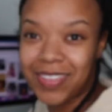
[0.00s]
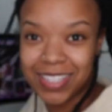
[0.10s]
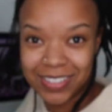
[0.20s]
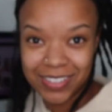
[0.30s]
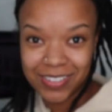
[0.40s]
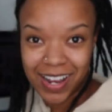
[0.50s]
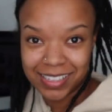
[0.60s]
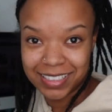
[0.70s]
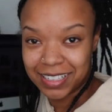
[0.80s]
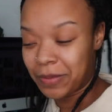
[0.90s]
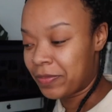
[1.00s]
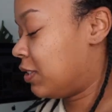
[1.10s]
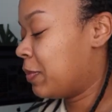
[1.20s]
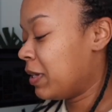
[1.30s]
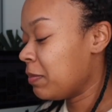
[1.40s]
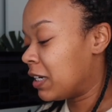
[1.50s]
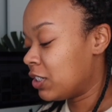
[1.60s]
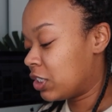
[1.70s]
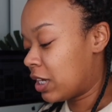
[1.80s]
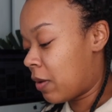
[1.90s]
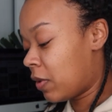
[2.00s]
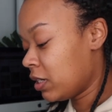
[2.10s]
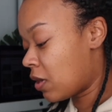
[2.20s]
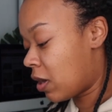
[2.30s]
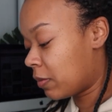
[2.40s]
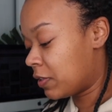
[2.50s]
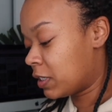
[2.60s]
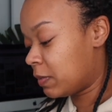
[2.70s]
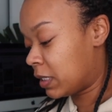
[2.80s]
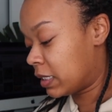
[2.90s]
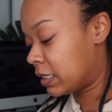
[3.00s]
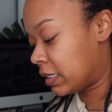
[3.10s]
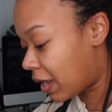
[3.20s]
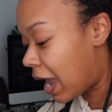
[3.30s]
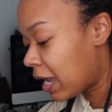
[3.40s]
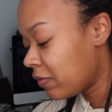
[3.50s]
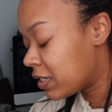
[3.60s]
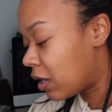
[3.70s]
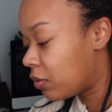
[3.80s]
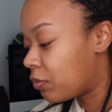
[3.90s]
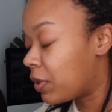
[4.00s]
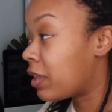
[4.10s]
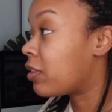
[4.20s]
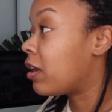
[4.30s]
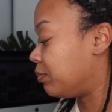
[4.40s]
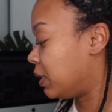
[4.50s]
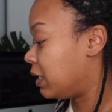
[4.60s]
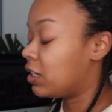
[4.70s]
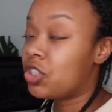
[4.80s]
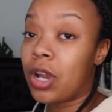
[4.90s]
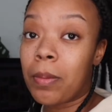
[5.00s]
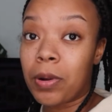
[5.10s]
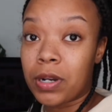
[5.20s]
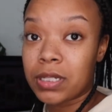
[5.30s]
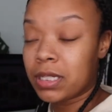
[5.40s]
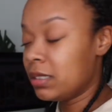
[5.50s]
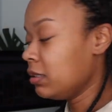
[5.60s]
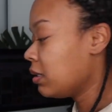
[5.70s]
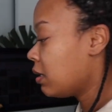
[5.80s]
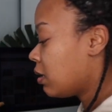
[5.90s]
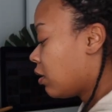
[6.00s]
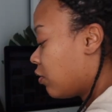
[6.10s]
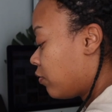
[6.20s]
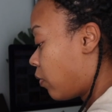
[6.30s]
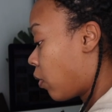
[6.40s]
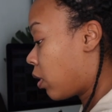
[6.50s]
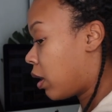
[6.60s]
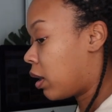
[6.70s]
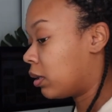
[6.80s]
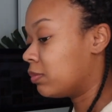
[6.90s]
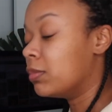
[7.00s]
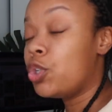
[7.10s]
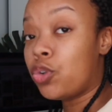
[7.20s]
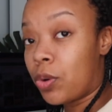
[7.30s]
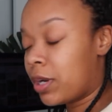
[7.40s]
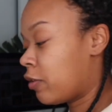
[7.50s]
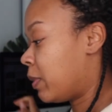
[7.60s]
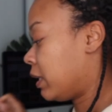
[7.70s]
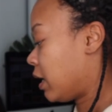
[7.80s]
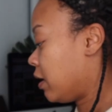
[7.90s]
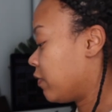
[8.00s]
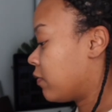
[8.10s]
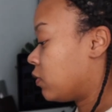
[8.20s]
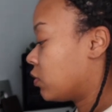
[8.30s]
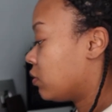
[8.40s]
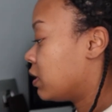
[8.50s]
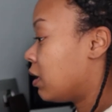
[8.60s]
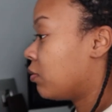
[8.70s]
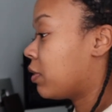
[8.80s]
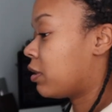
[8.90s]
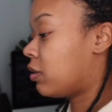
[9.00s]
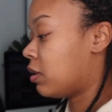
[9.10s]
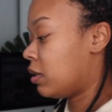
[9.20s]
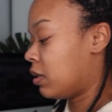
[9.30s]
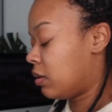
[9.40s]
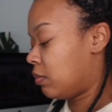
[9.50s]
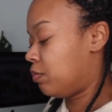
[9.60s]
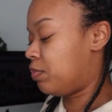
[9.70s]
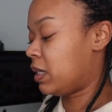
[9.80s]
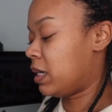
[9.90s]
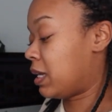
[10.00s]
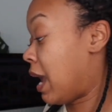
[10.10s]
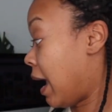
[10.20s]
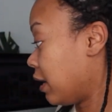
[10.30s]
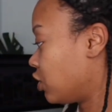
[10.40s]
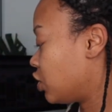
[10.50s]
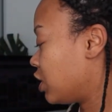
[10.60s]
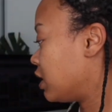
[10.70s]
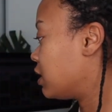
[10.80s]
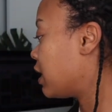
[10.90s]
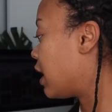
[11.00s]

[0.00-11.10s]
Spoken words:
if that's distracting. So pretty much, I wanna talk about this because I have dealt with being a shy person for majority of my life. I've also dealt with being anxious